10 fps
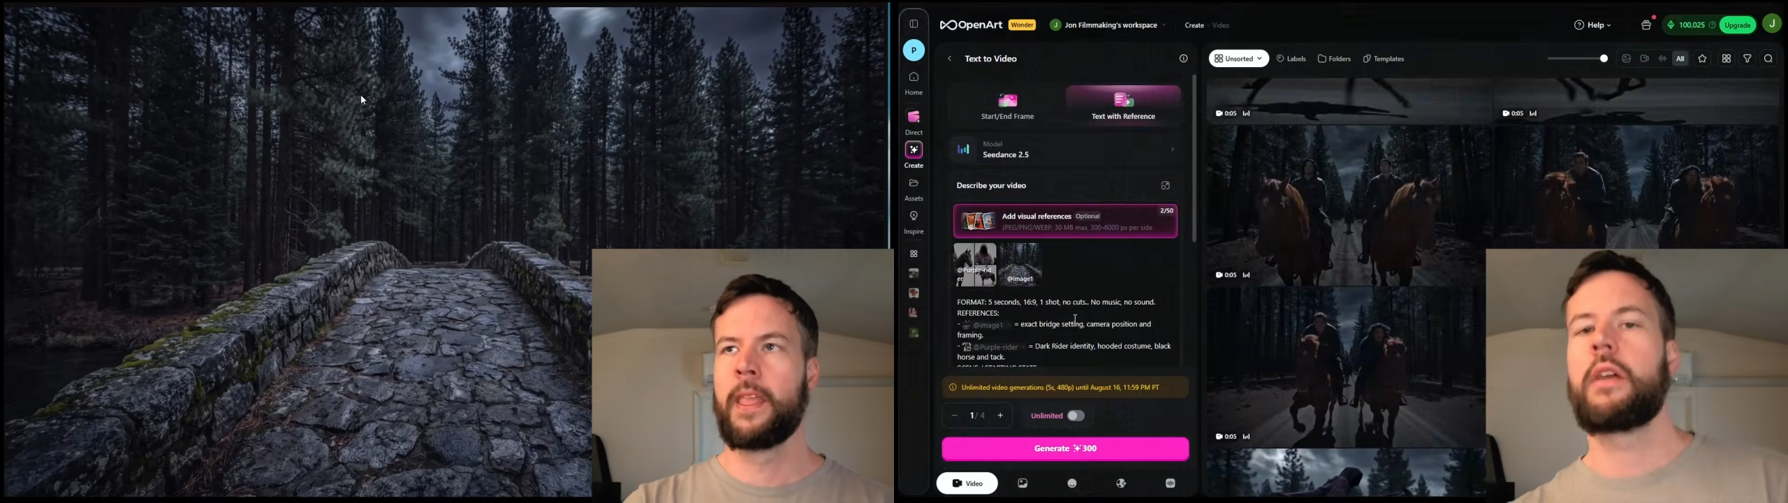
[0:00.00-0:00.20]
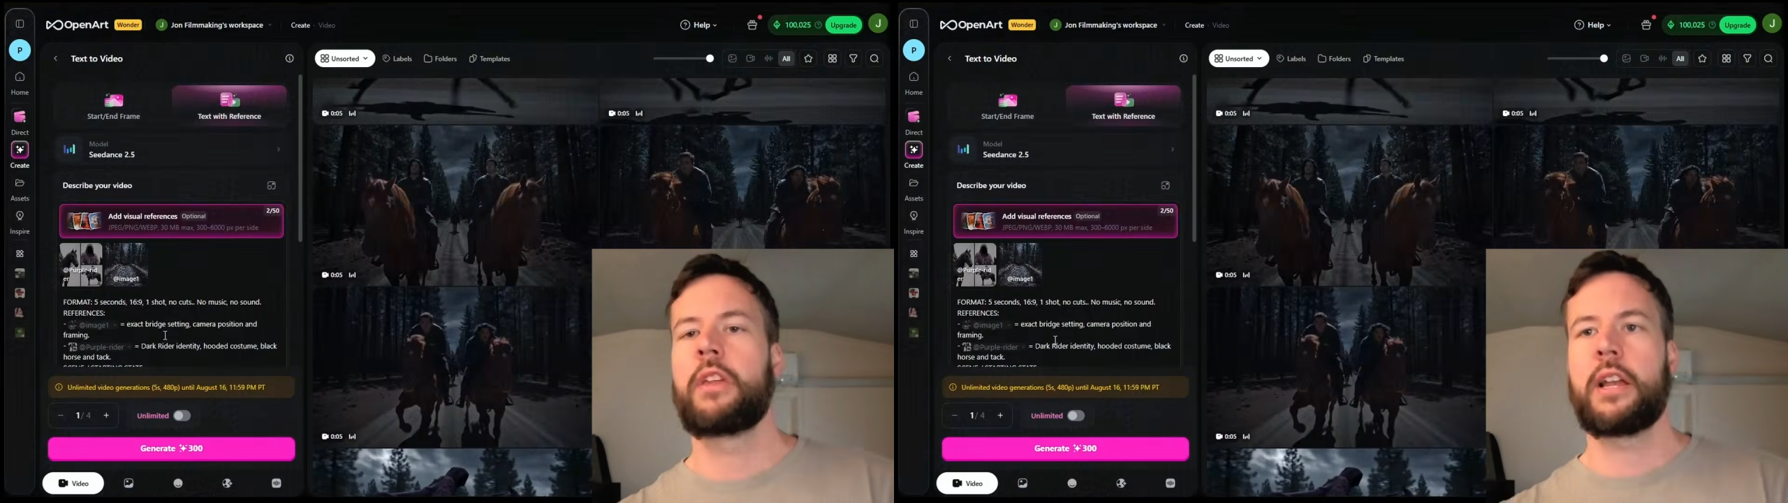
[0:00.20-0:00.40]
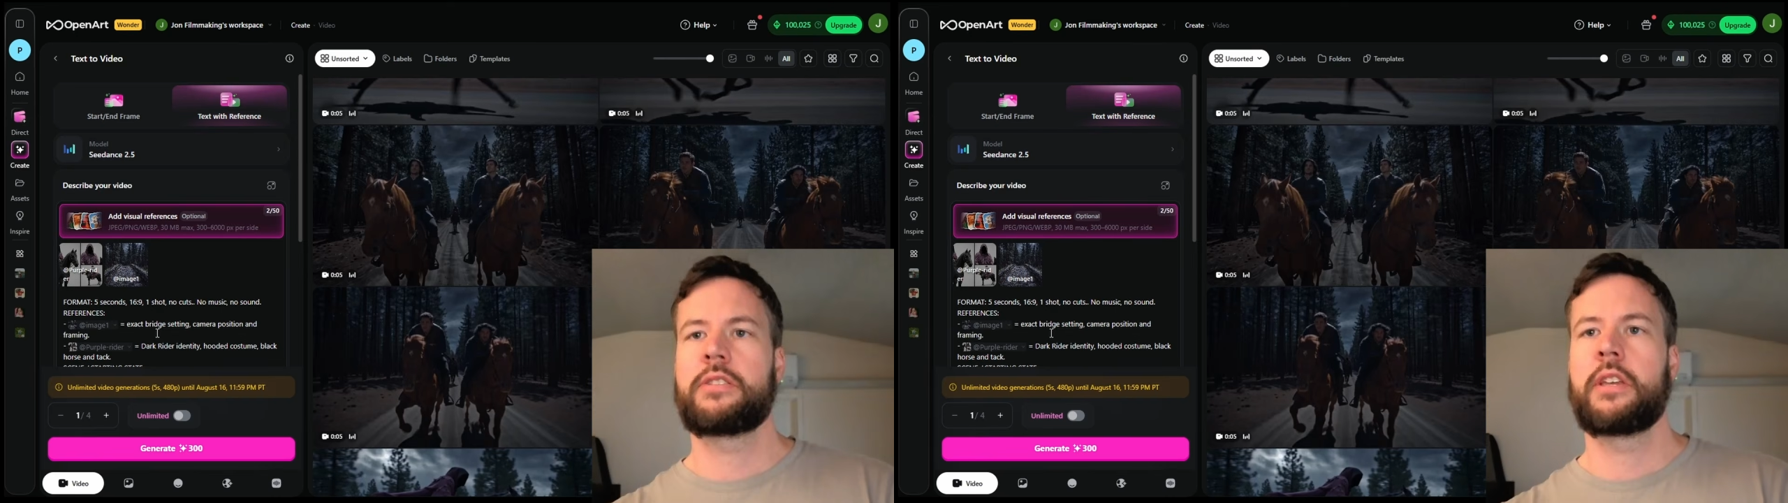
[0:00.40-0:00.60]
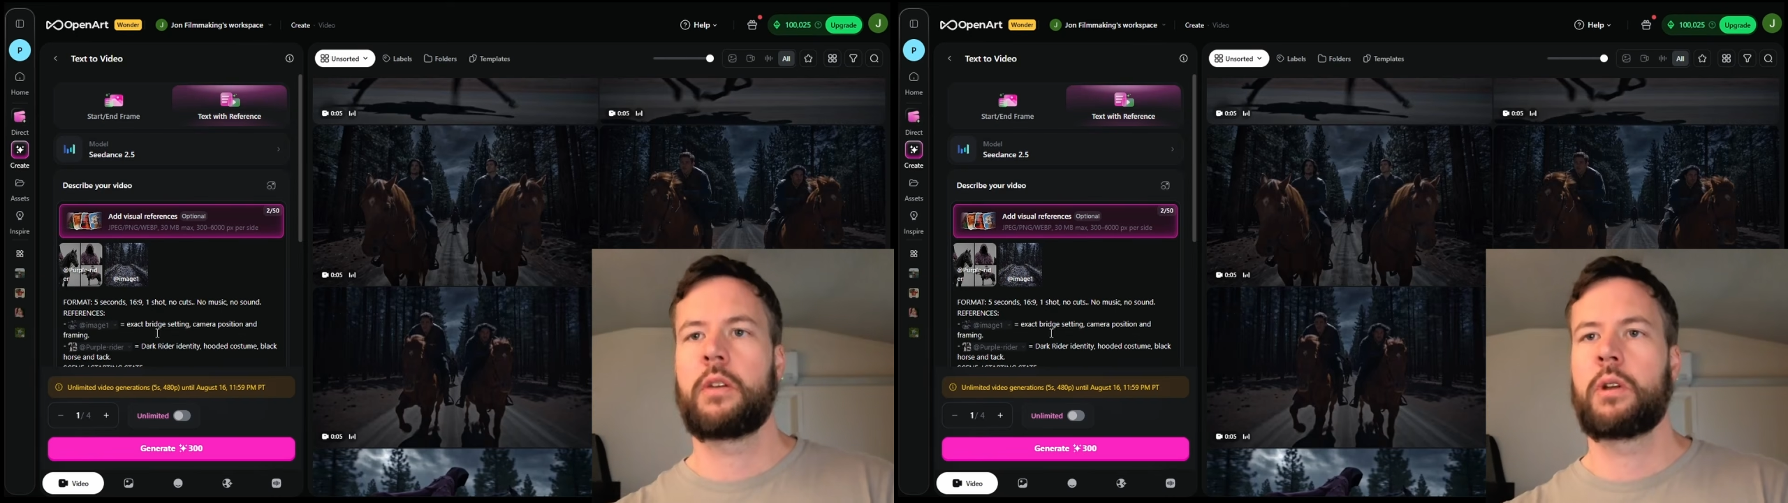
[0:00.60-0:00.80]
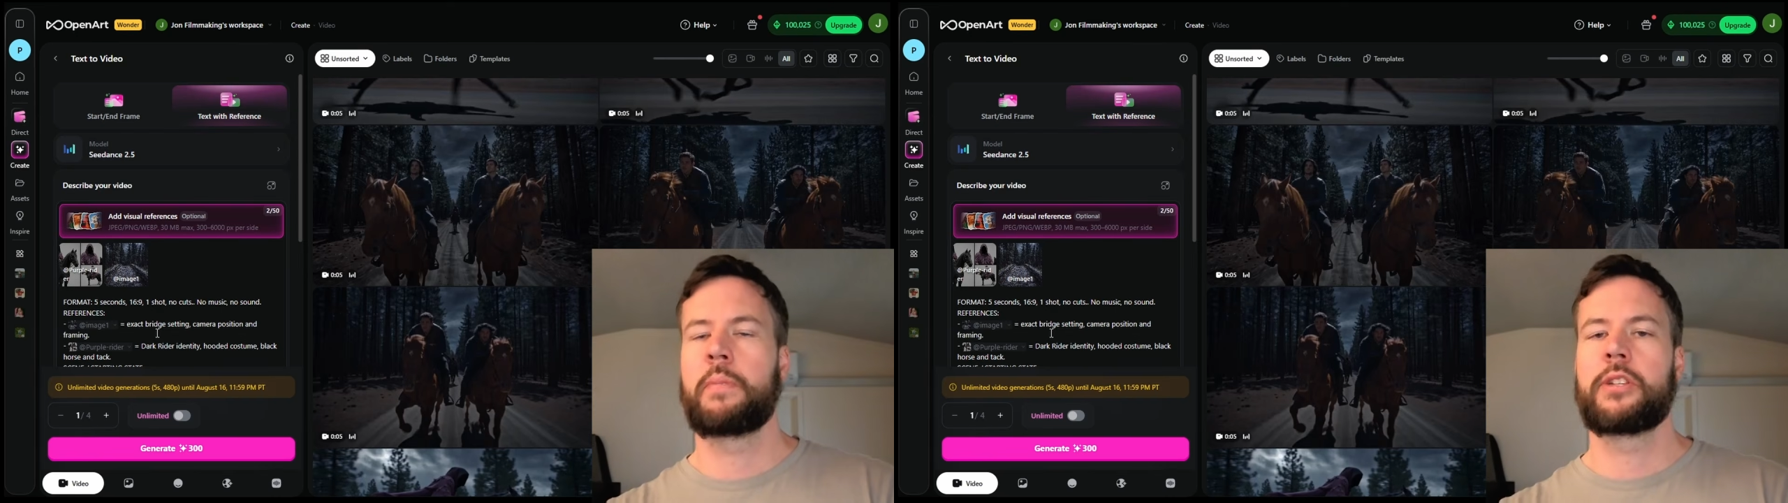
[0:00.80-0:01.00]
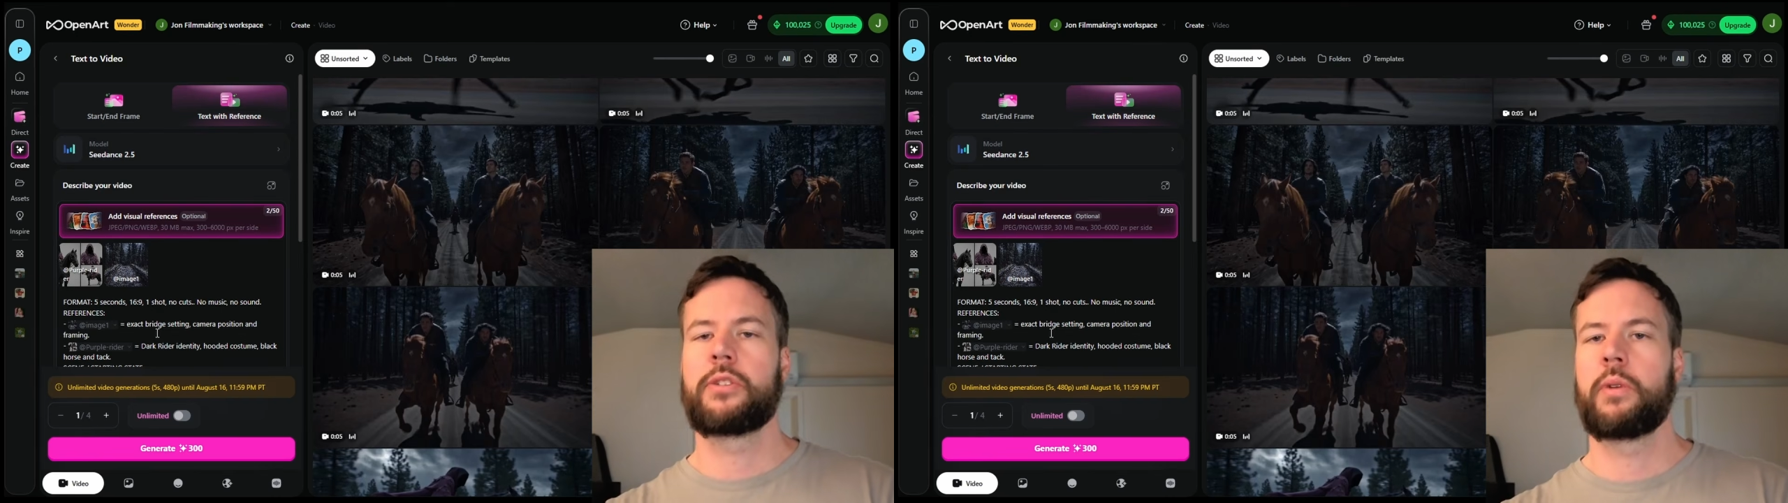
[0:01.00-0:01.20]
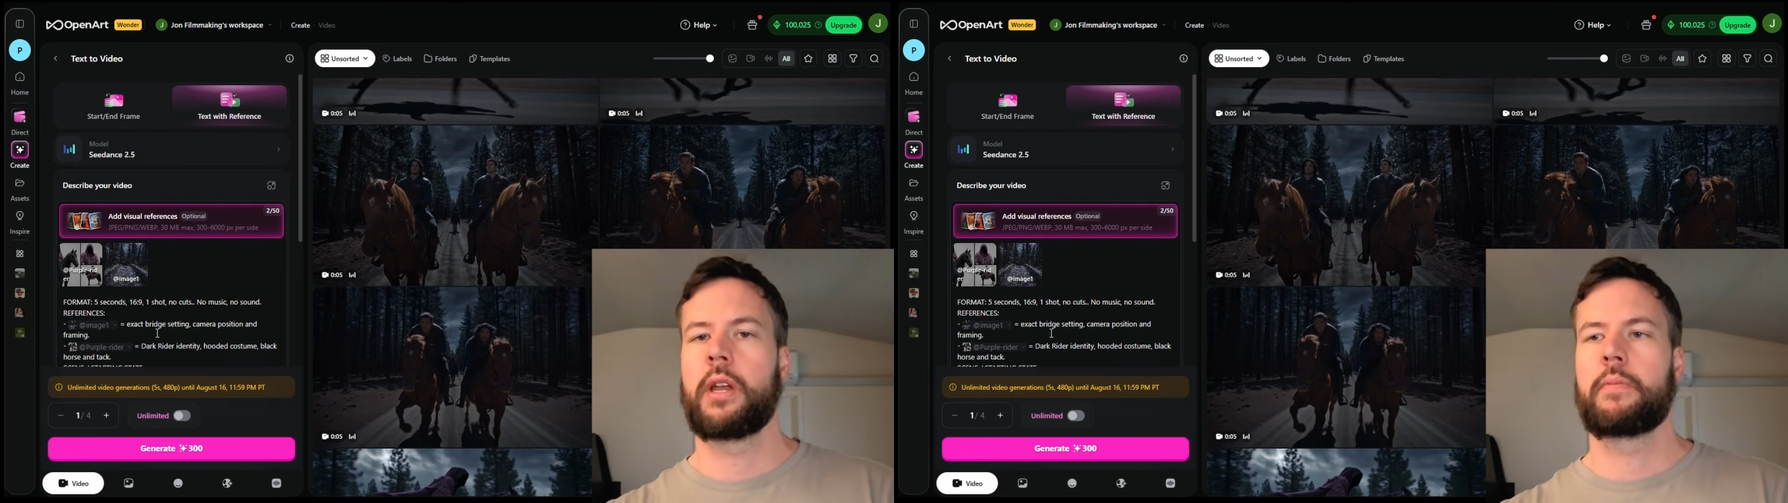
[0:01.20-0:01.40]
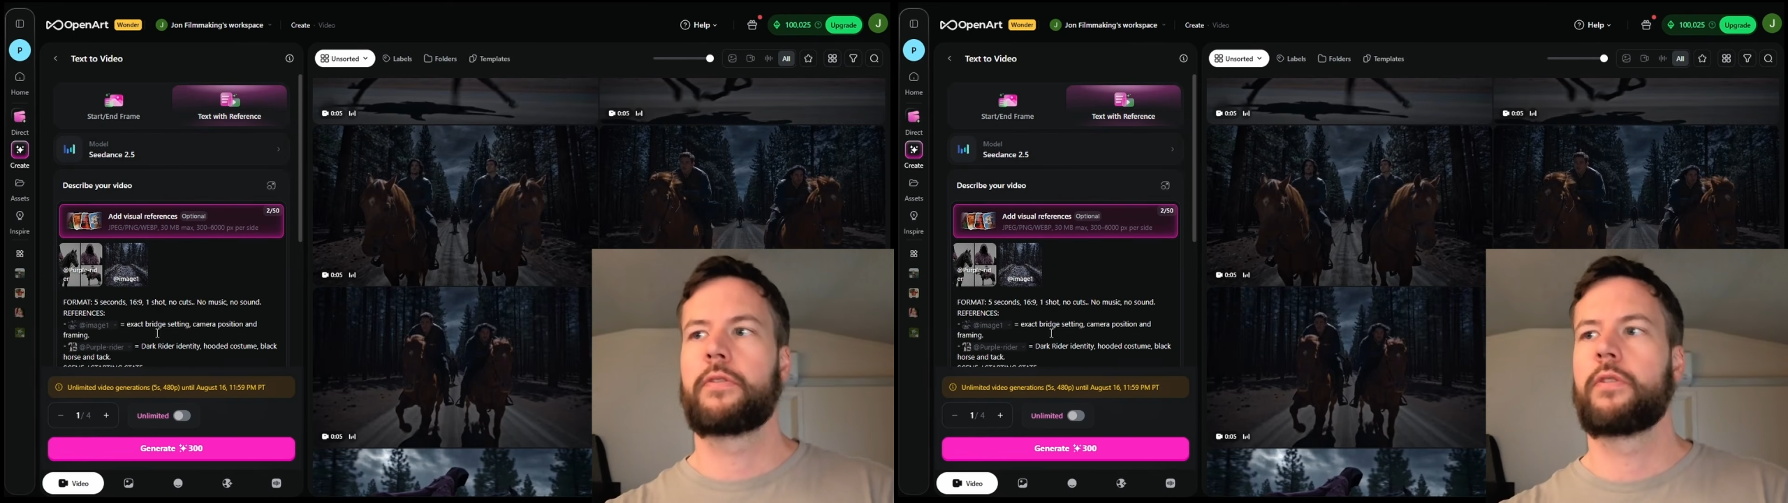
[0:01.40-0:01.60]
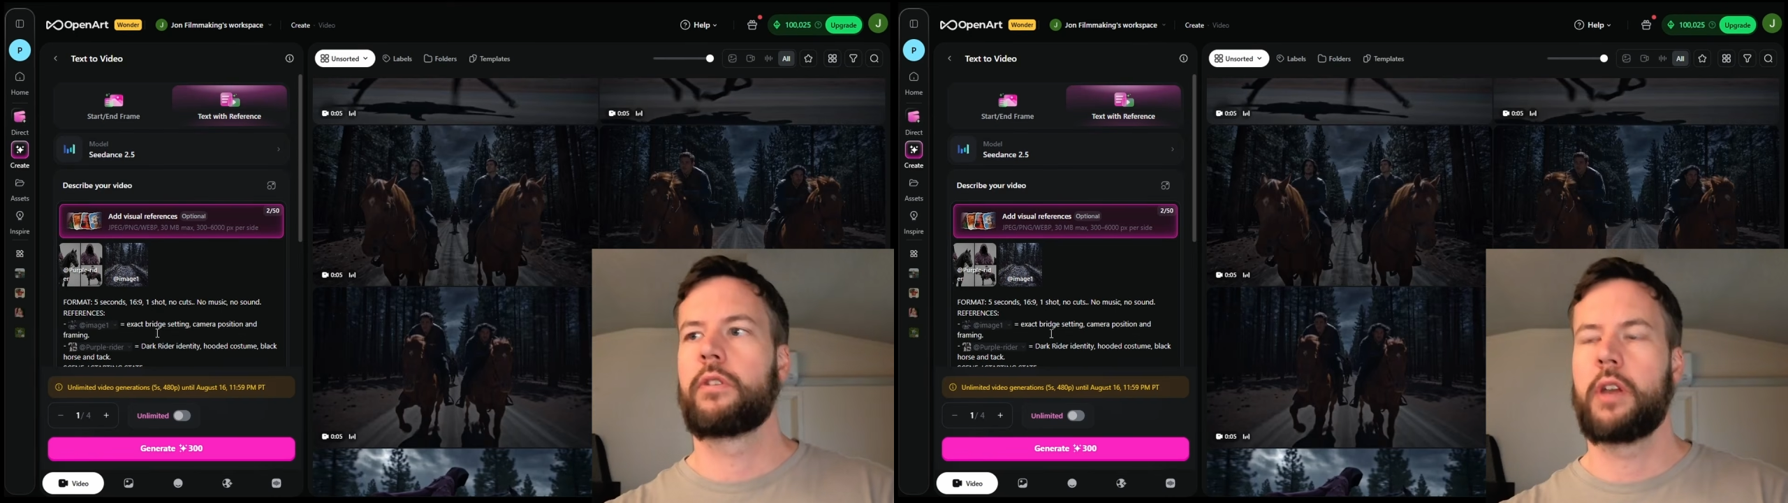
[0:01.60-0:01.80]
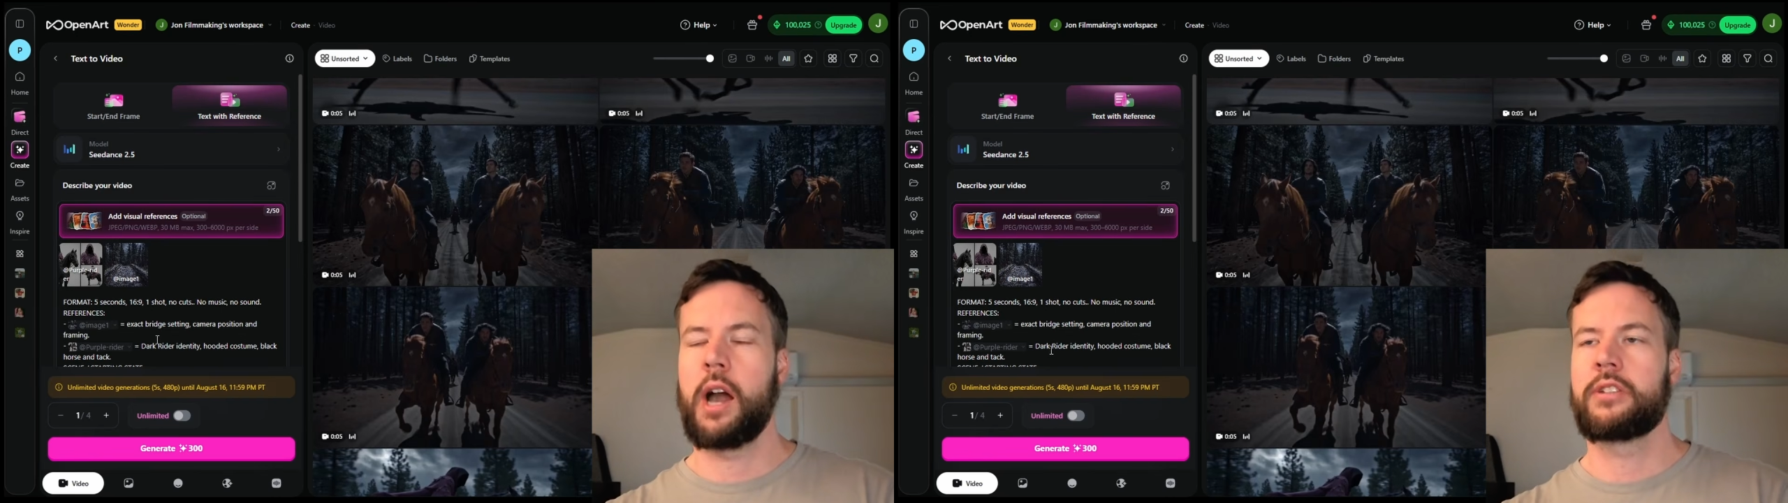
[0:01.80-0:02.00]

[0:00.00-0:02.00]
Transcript: Now, the next thing you want to be doing before you